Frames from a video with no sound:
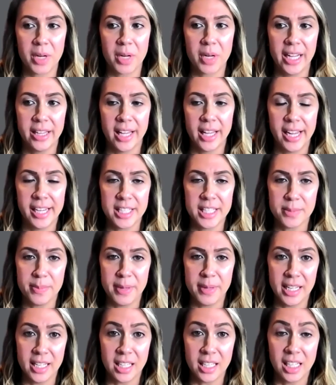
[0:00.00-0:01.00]
guidelines
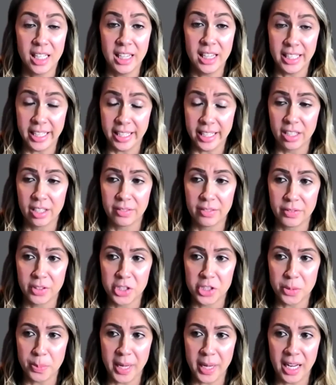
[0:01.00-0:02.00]
made it clear
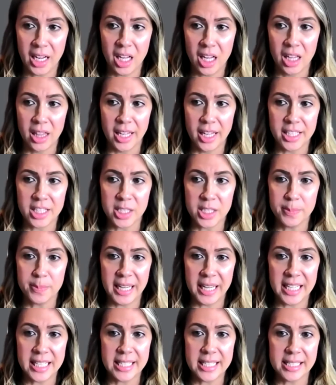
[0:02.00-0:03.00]
for Japan that
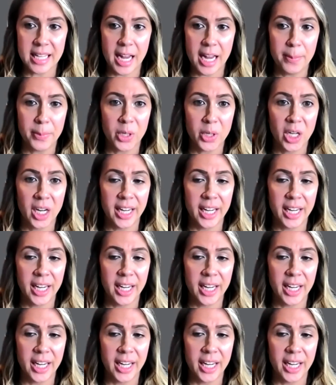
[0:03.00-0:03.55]
space, cyber,